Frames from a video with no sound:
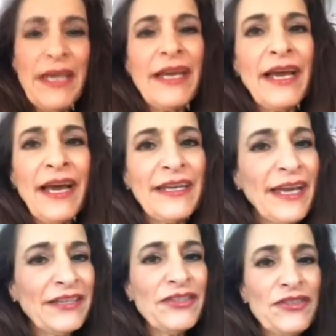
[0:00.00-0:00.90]
I
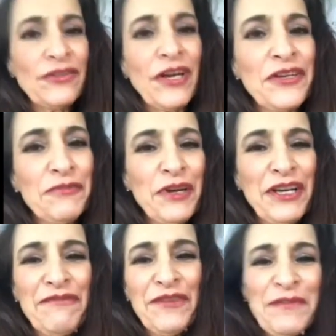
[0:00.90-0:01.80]
asked her, are you
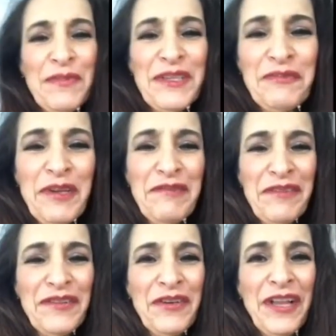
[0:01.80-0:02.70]
ready for the best weave
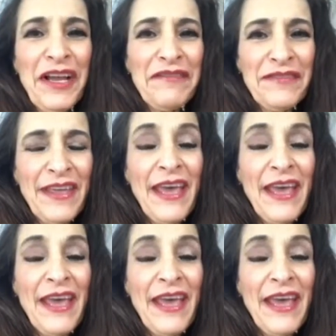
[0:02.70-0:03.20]
of your life?